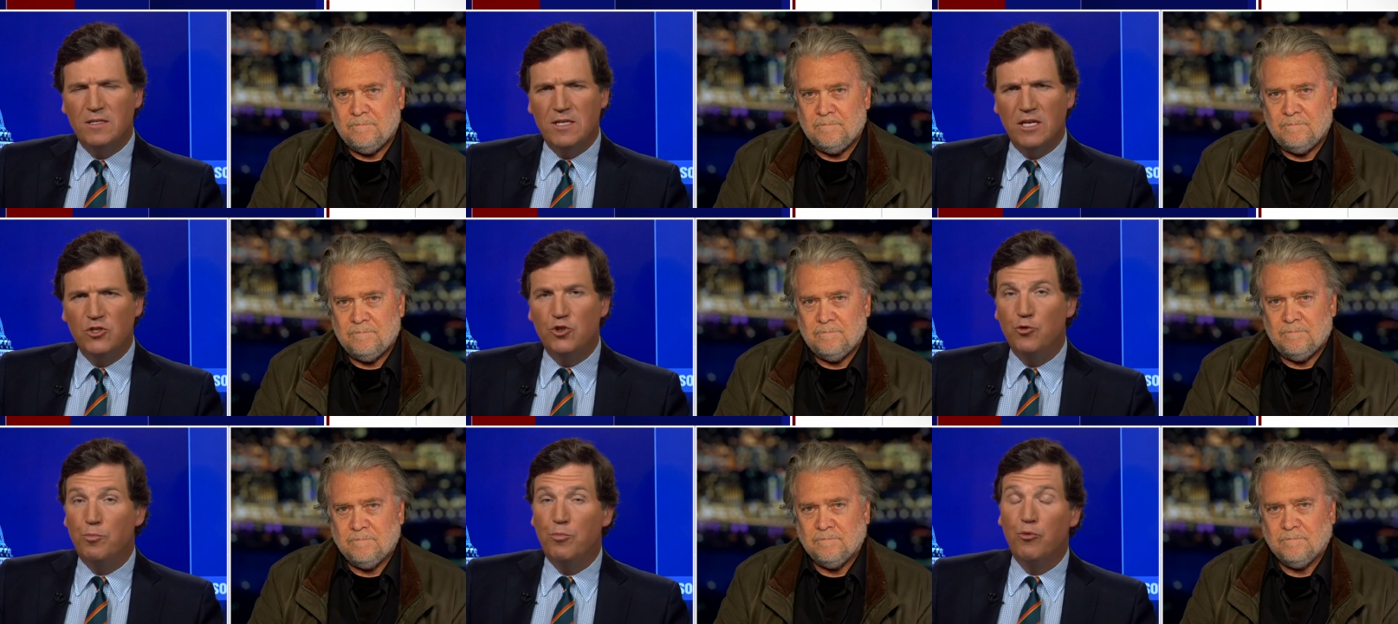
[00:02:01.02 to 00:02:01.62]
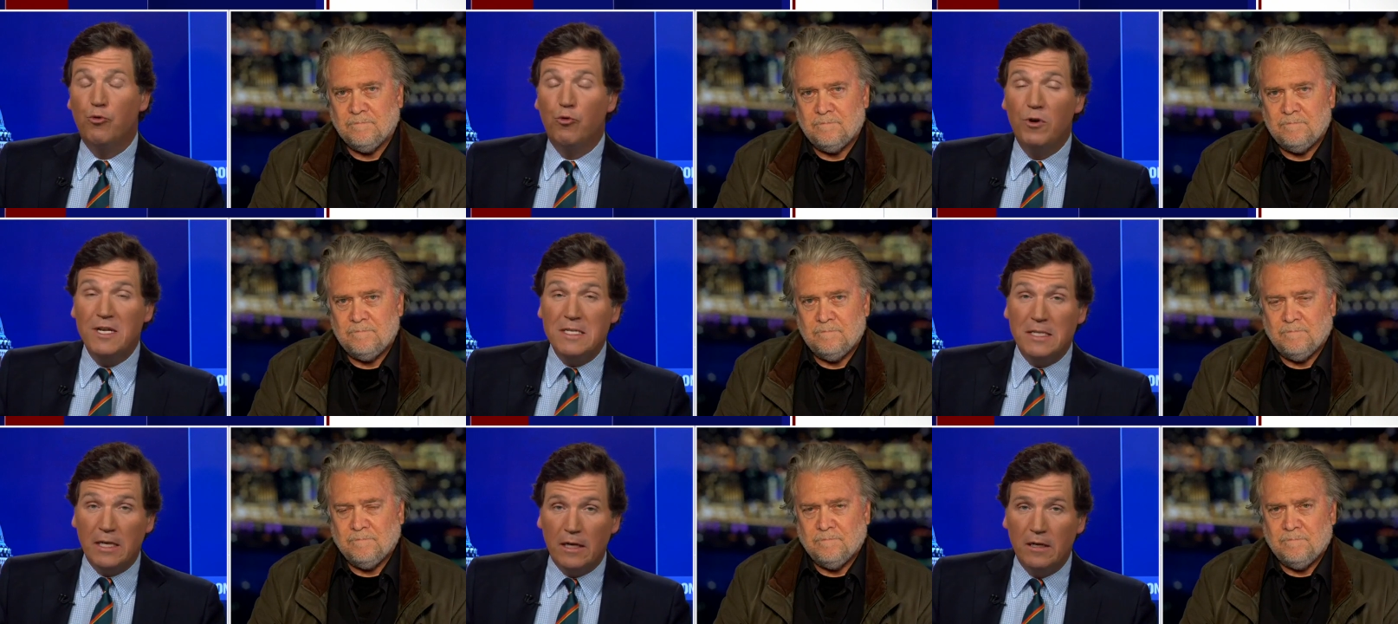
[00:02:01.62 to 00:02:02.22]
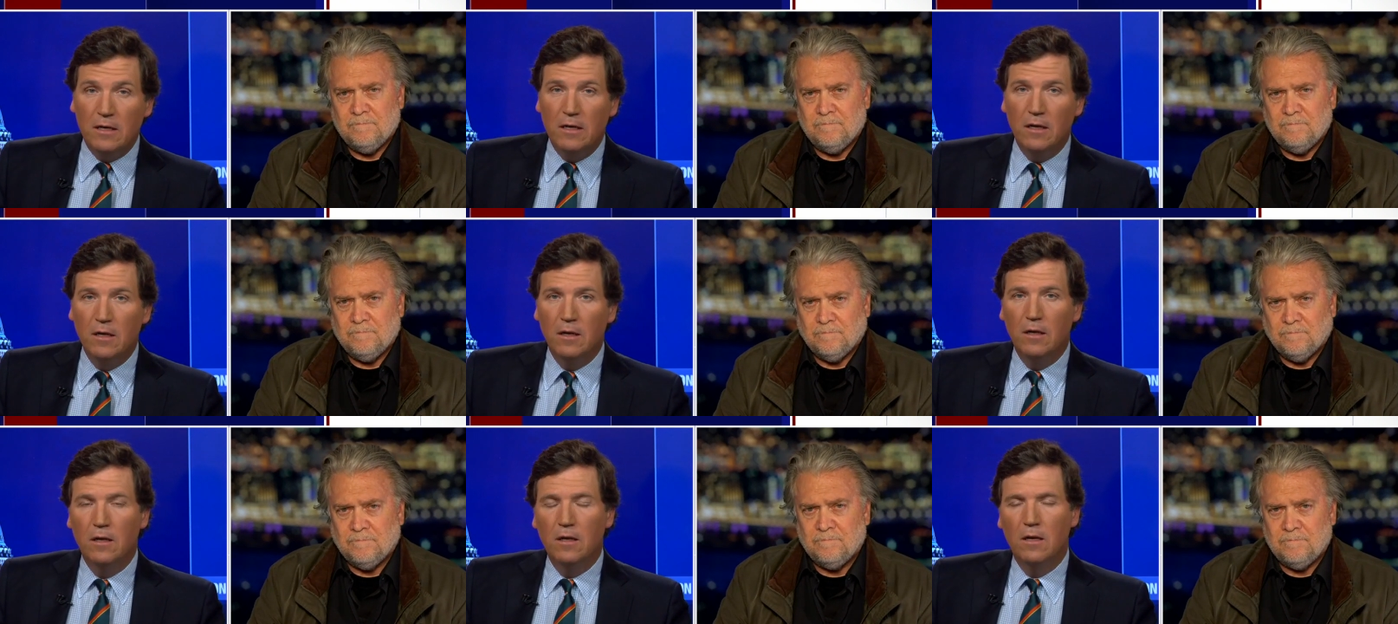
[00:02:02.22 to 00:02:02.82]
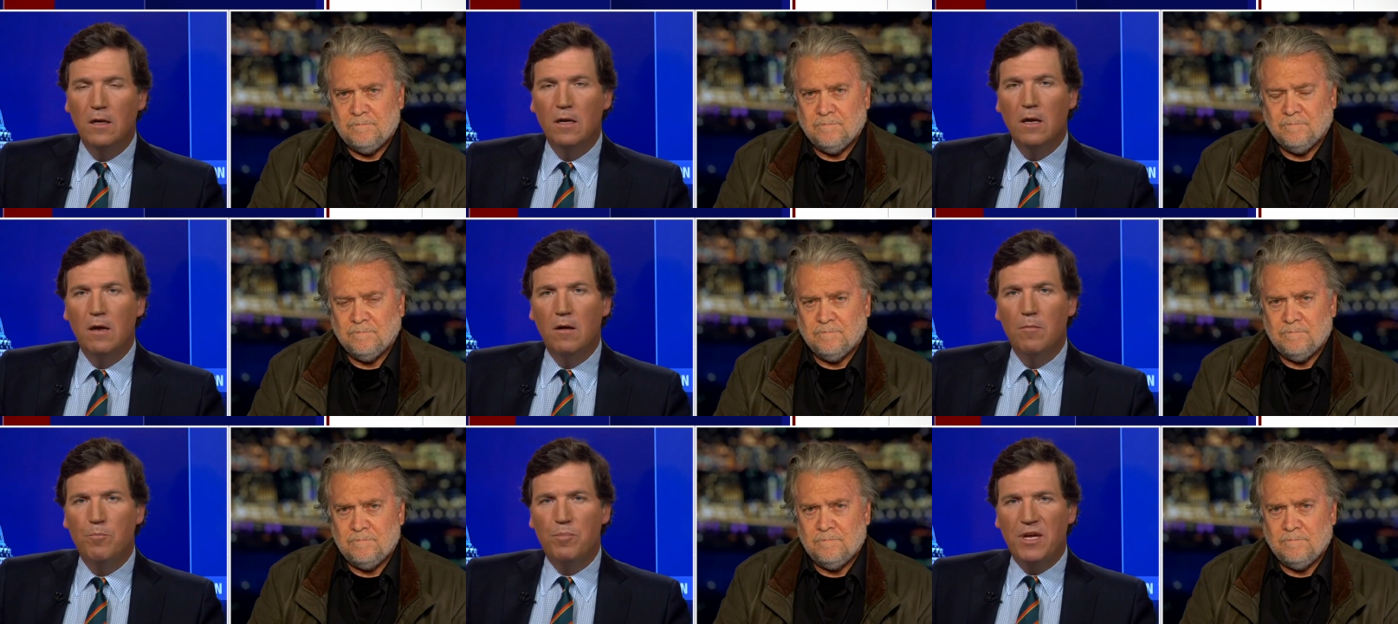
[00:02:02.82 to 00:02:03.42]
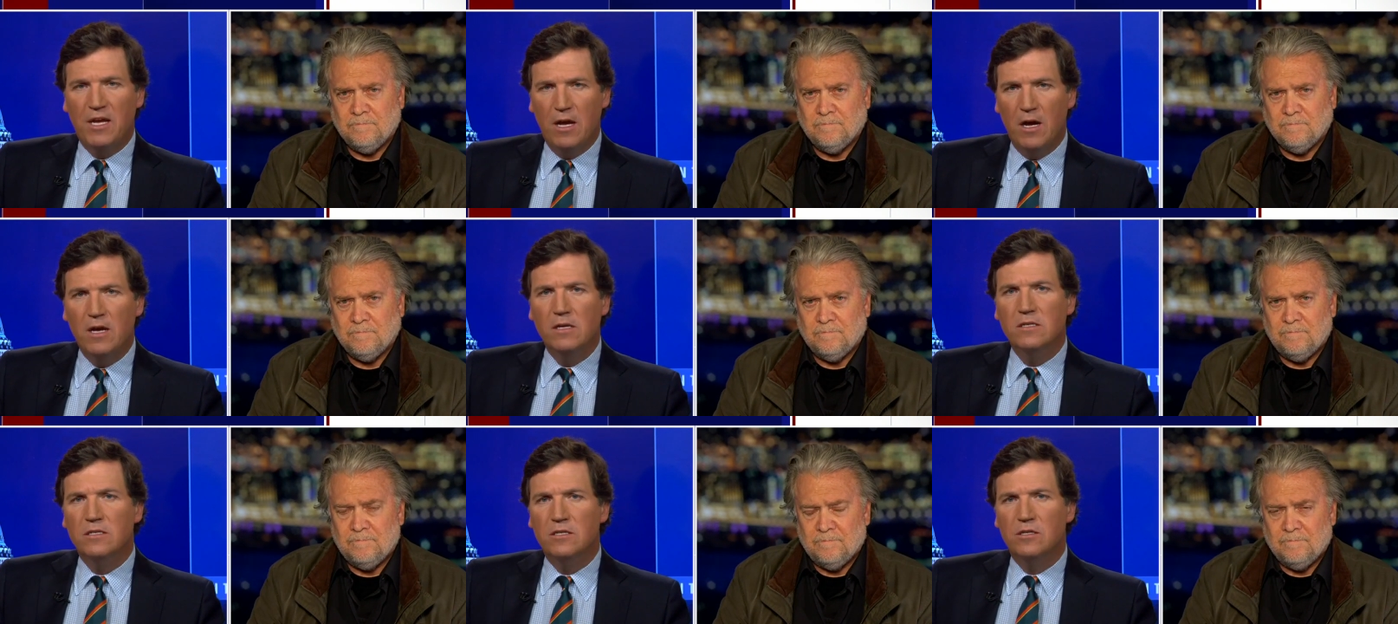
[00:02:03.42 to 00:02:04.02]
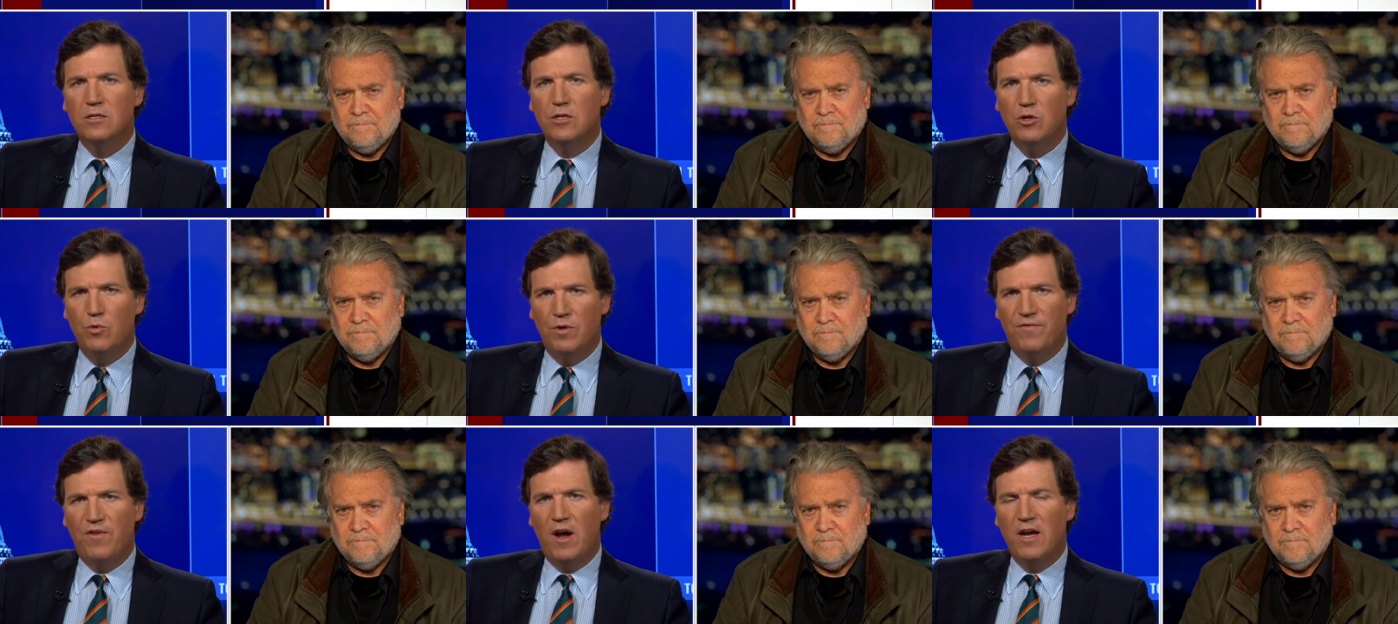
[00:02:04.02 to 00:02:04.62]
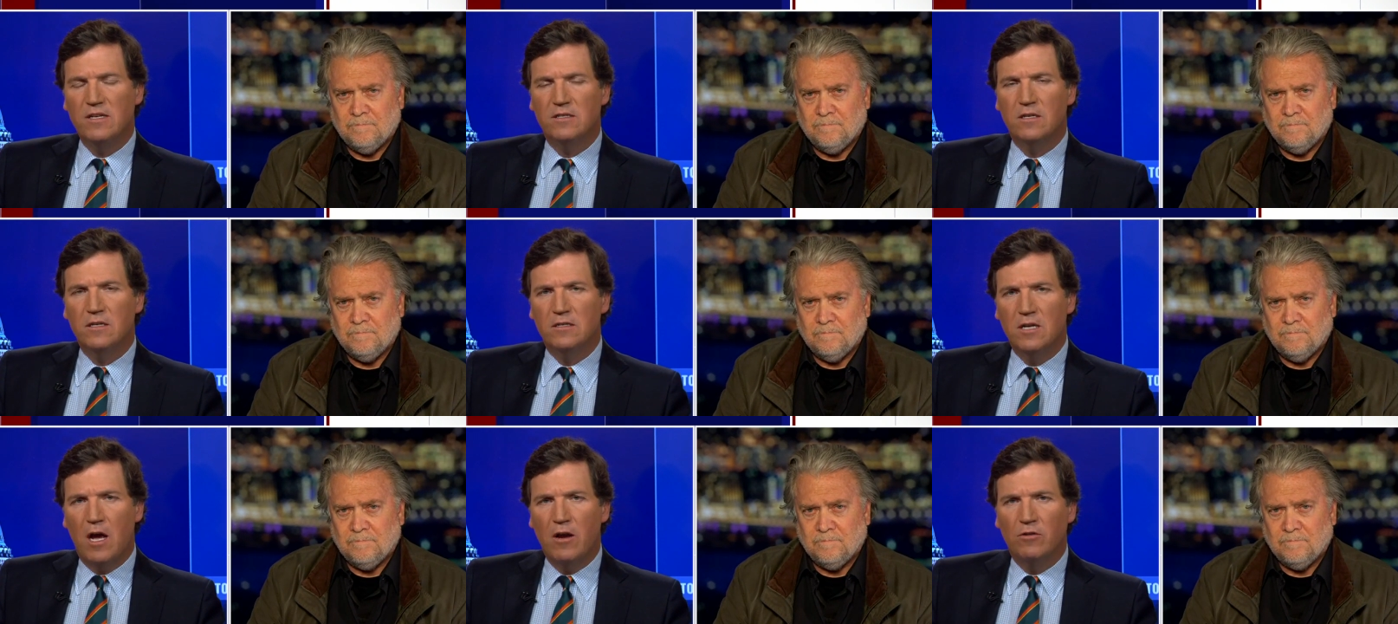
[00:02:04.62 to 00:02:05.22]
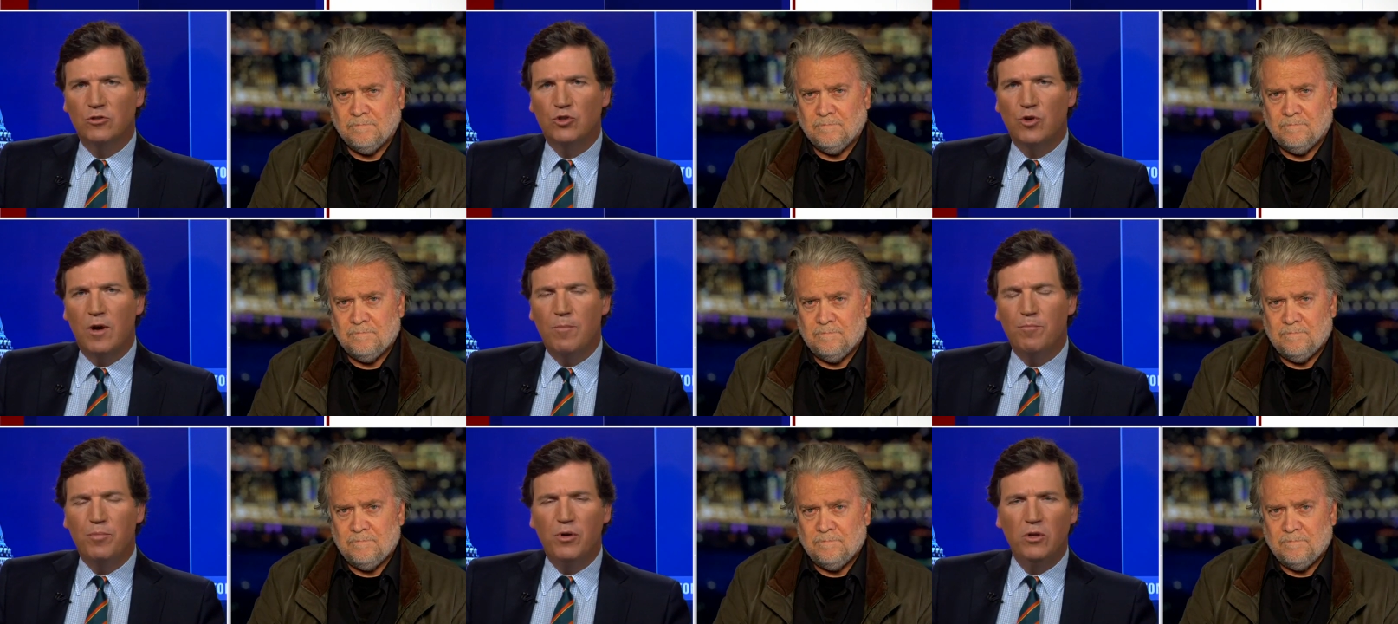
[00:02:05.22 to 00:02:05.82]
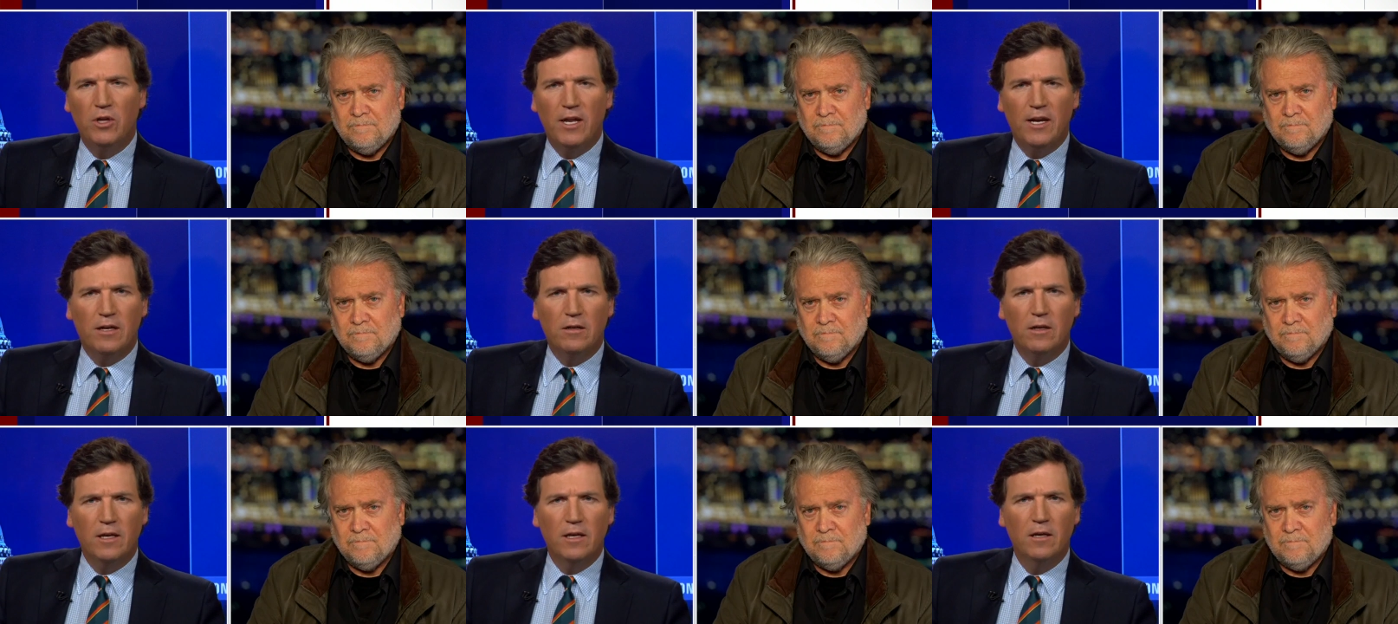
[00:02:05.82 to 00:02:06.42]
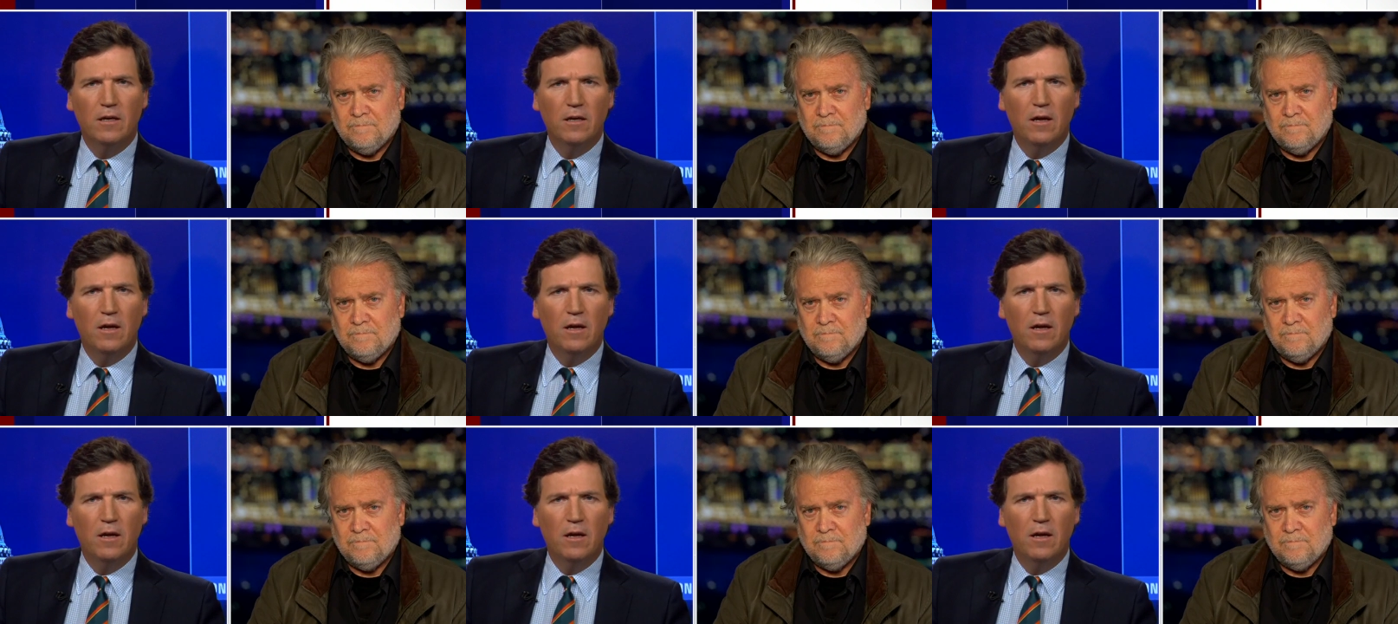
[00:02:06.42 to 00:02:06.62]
Speaker 1: sent to prison because you advised Donald Trump politically.